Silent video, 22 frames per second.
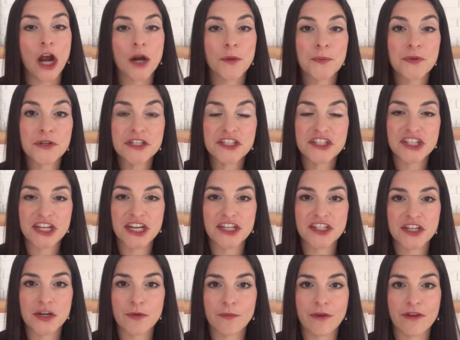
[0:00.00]
Our
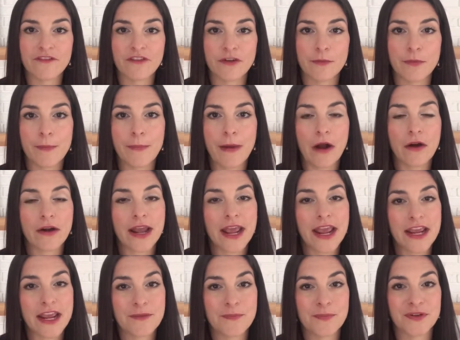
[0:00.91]
appreciation went from
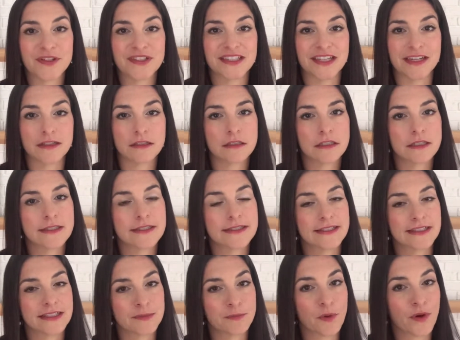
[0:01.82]
about 8% to
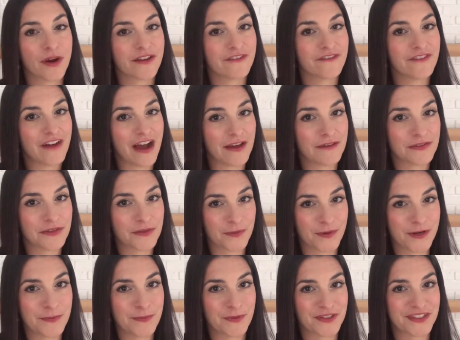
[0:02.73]

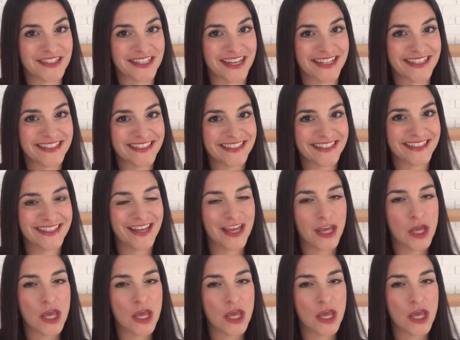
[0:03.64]
6.53%.